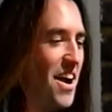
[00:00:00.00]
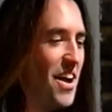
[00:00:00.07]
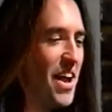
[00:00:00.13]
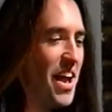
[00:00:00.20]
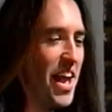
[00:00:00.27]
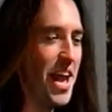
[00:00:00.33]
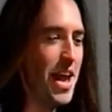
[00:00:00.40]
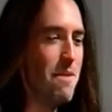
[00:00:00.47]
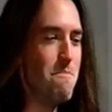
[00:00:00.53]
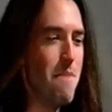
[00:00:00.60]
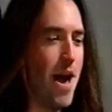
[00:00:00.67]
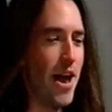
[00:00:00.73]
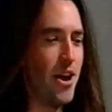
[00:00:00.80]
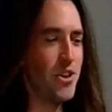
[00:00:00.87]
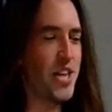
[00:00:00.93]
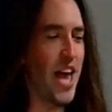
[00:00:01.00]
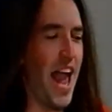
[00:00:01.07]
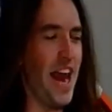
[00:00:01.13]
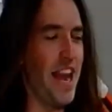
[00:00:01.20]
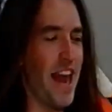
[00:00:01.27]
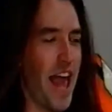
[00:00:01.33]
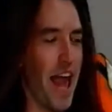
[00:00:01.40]
In metal's
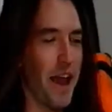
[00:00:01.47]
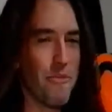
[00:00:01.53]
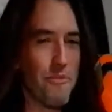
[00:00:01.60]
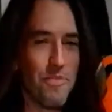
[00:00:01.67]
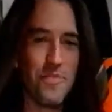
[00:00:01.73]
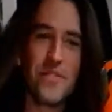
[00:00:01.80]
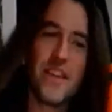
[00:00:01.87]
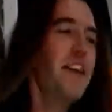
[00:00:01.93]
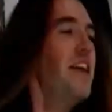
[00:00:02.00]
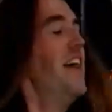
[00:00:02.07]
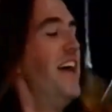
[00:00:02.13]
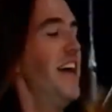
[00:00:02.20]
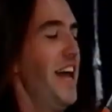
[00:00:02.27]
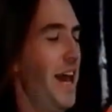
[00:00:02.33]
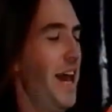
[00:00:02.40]
heyday, in